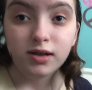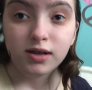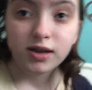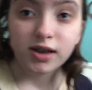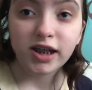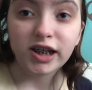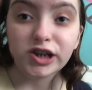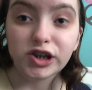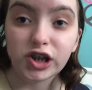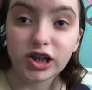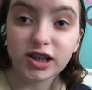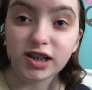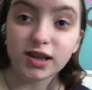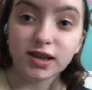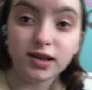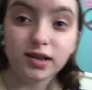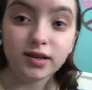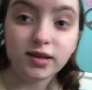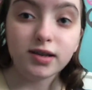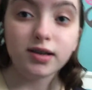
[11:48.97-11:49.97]
just
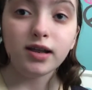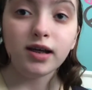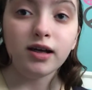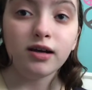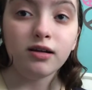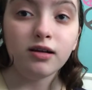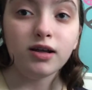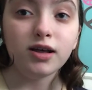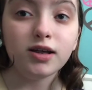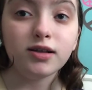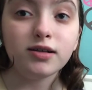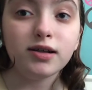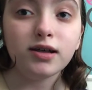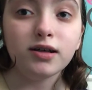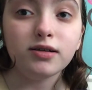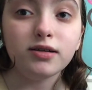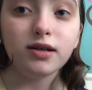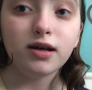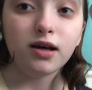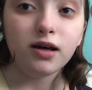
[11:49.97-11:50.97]
sits there the
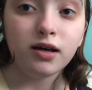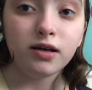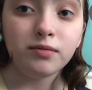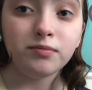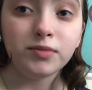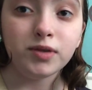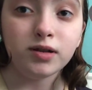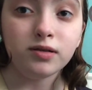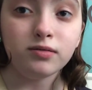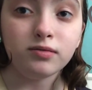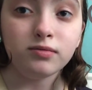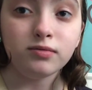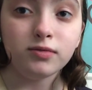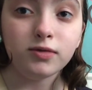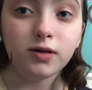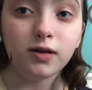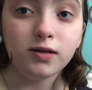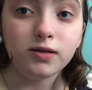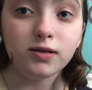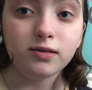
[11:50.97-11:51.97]
entire time and
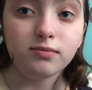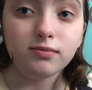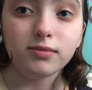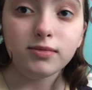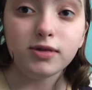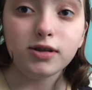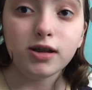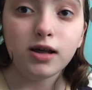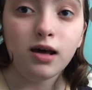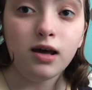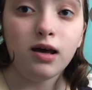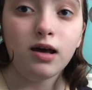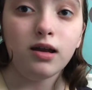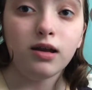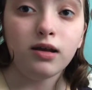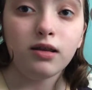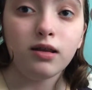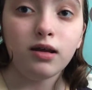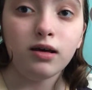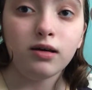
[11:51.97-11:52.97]
doesn't say
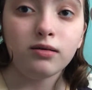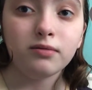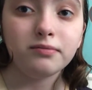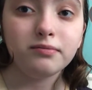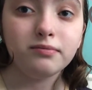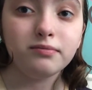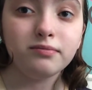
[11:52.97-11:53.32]
anything.